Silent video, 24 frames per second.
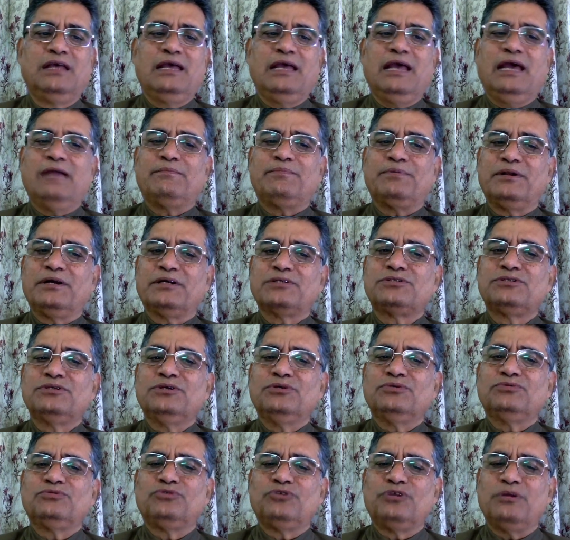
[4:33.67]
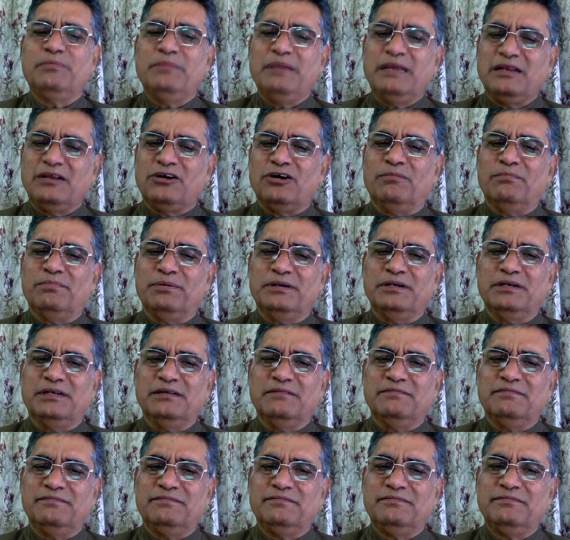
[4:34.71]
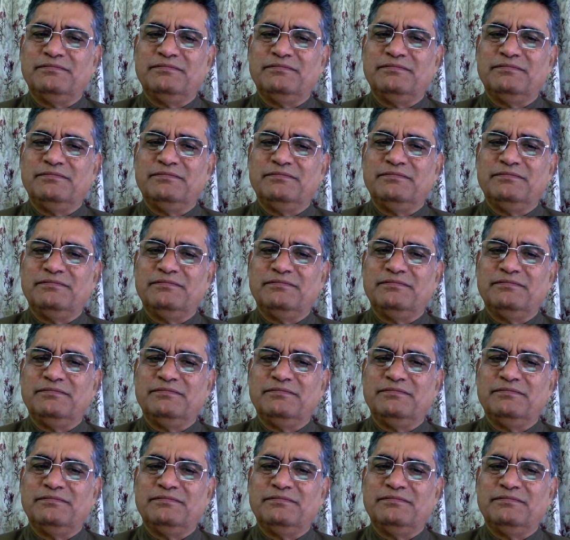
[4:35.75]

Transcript: and products to remain competitive.